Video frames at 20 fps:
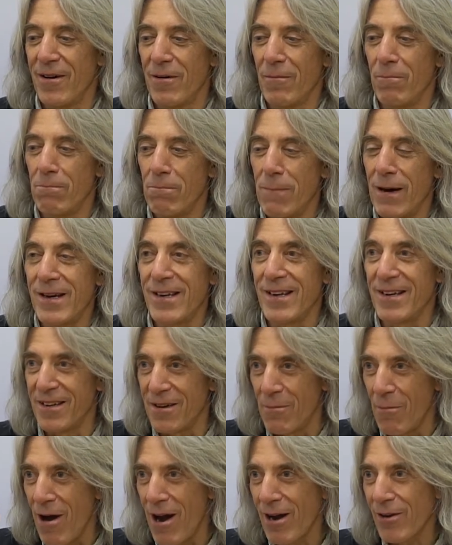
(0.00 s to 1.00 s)
budding
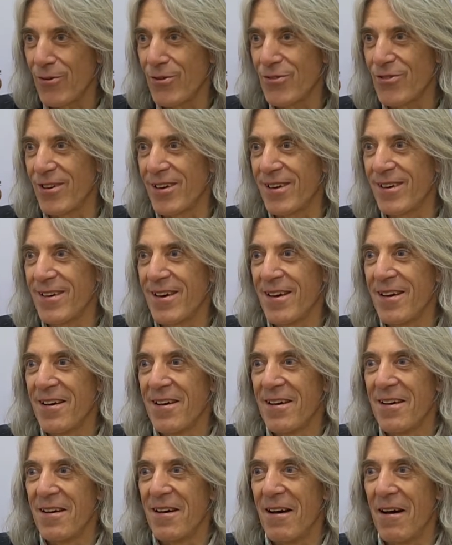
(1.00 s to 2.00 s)
democracy.
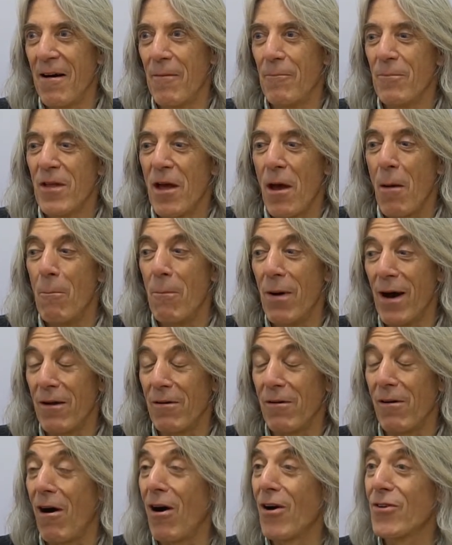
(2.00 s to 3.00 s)

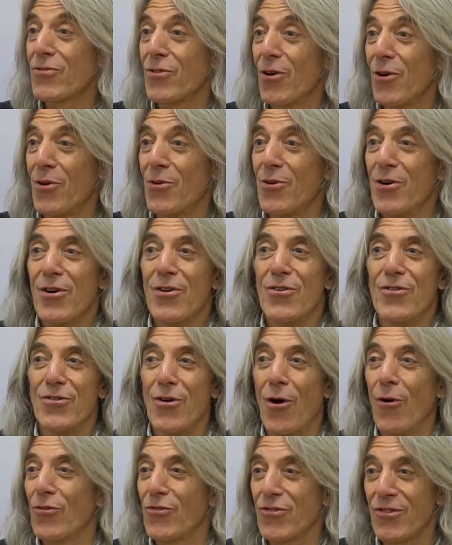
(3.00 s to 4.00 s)
But also,
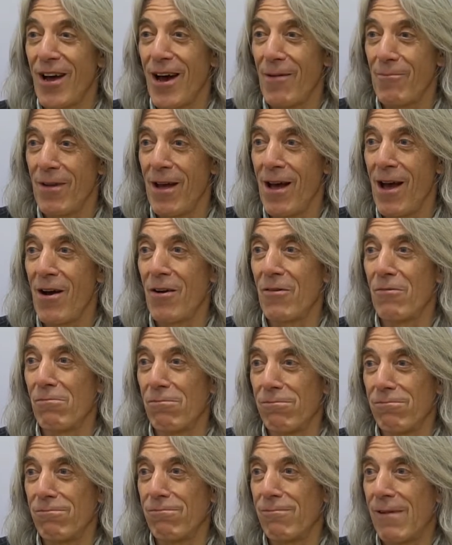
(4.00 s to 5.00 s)
don't stop now.
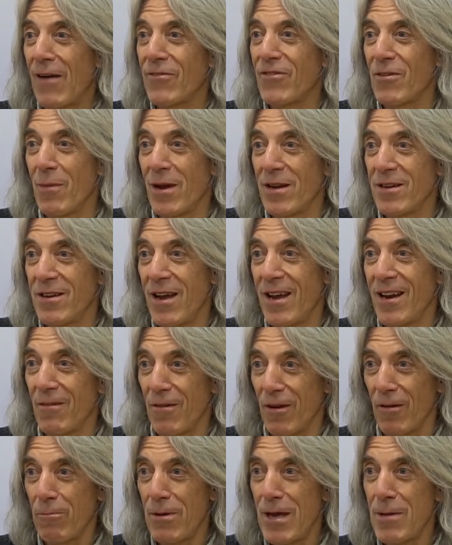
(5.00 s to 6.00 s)
We have to maintain
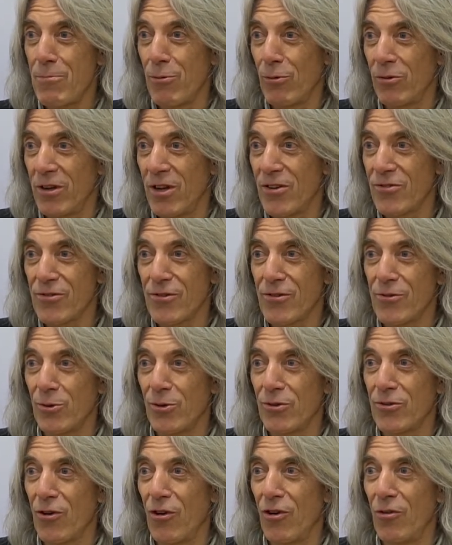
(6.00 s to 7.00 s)
it. People in
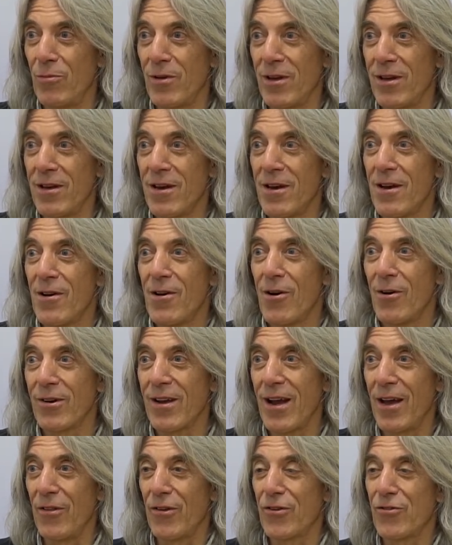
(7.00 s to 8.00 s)
Issyk-Kul told me,
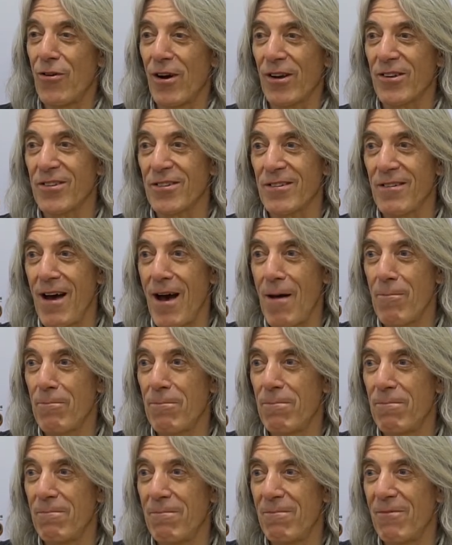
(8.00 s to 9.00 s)
okay, the truck
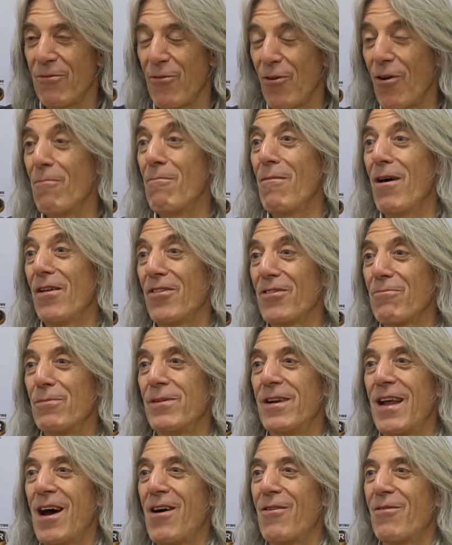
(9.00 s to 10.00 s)
stopped for a month, but
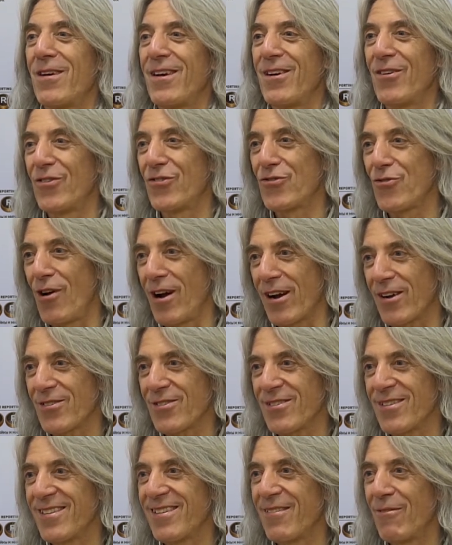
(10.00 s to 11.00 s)
now we hear
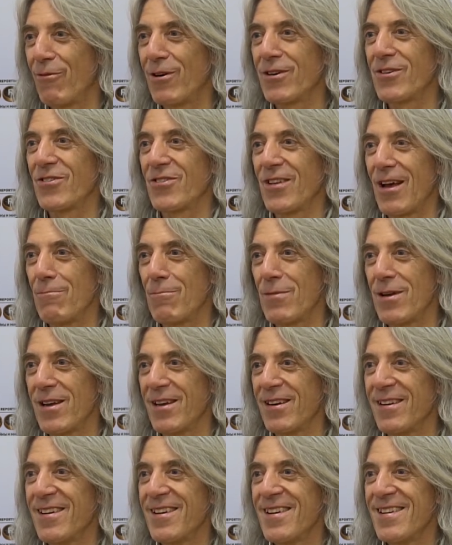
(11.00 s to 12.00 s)
trucks. What does that
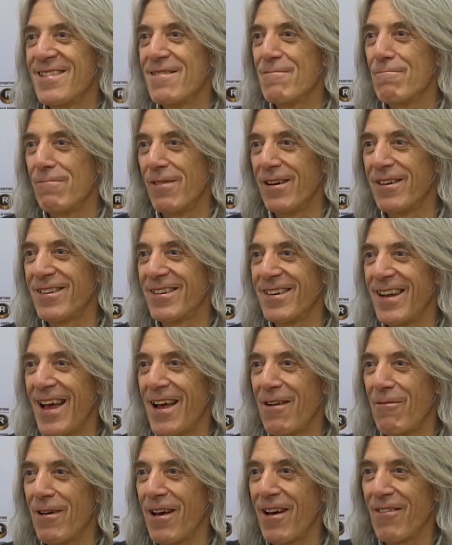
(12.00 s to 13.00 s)
mean? And
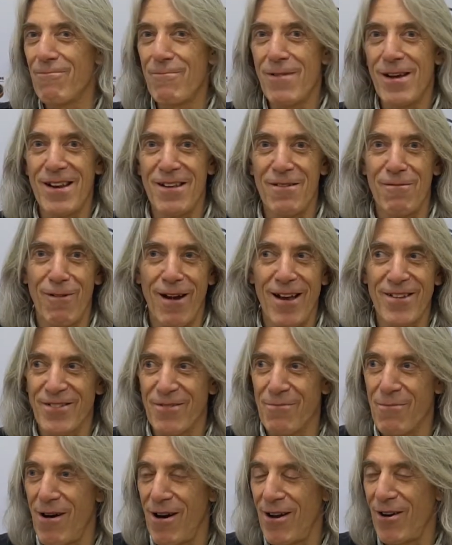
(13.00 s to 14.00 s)
today we have many ways
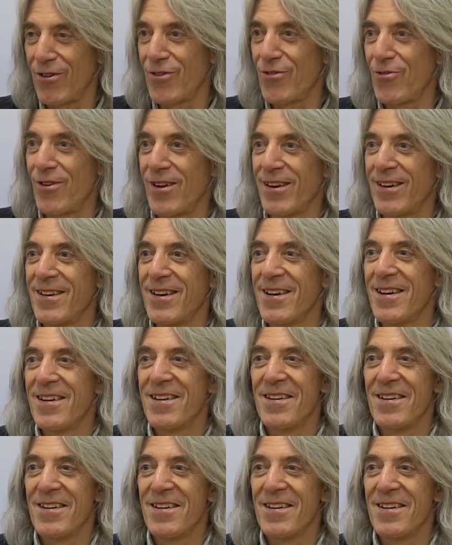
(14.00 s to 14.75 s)
of monitoring,